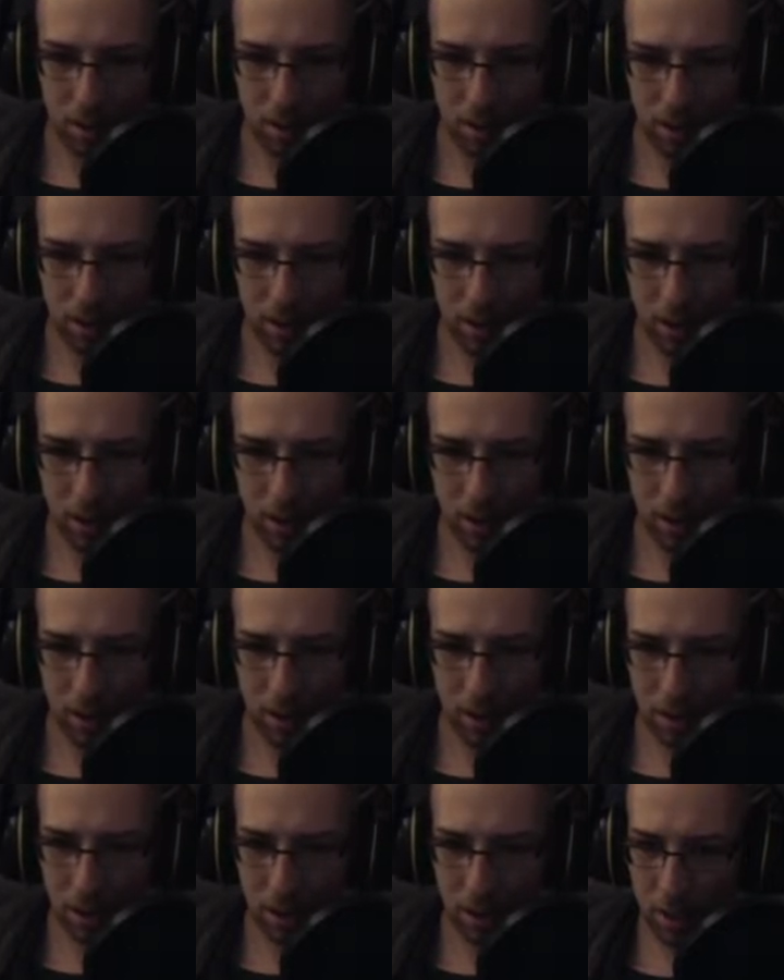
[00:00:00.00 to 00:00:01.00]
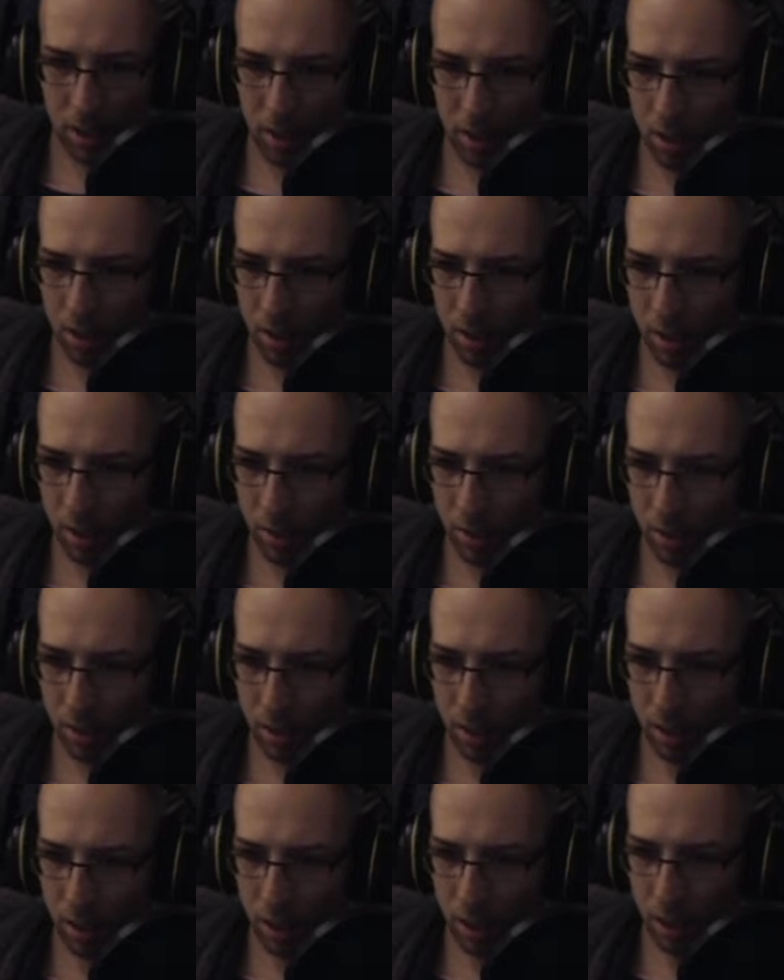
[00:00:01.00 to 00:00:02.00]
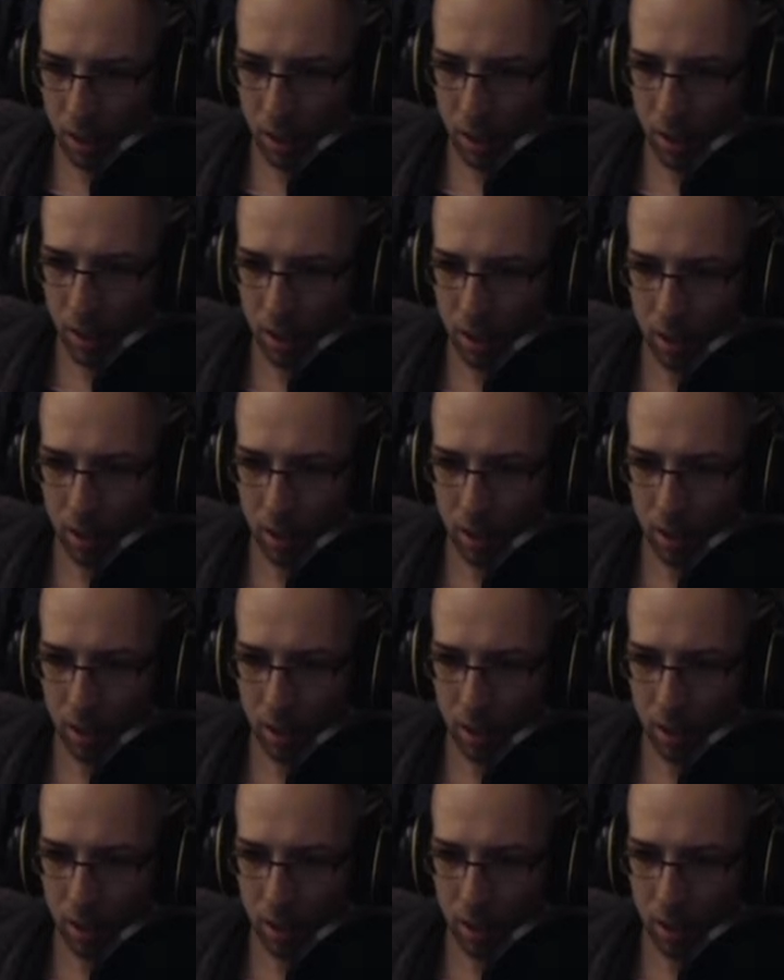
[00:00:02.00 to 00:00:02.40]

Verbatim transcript: And okay,